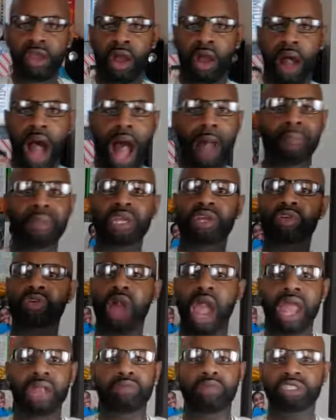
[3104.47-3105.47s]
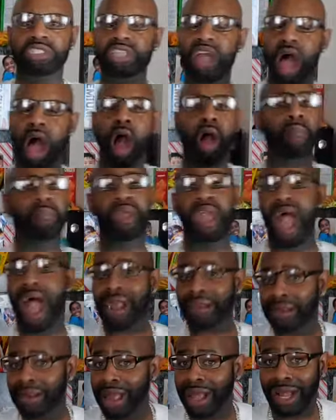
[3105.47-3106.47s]
here. I'll be creating with y'all. I'll be
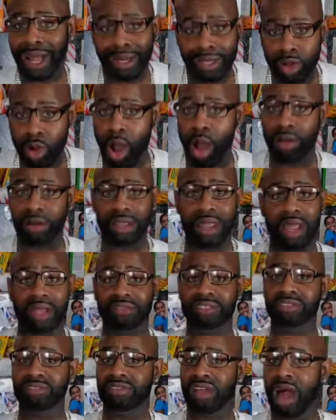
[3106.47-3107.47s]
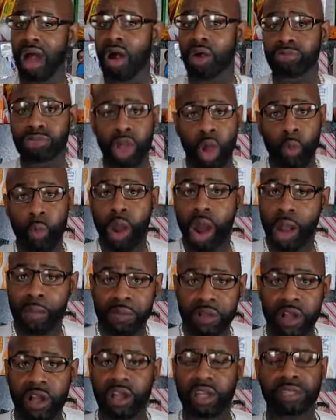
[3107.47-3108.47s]
acting like I know all the answers. I don't know what
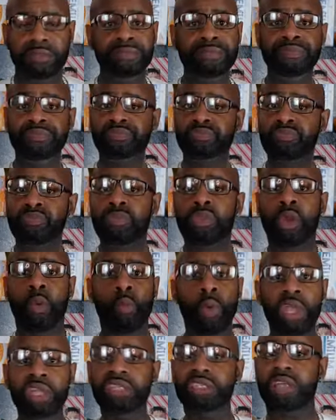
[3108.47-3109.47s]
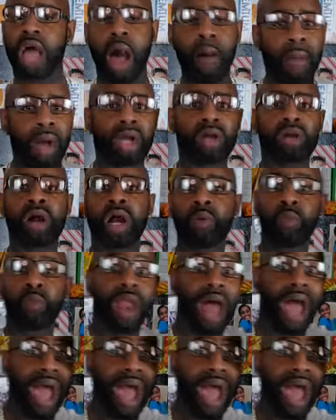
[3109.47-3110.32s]
I'm cooking. I'm a cook what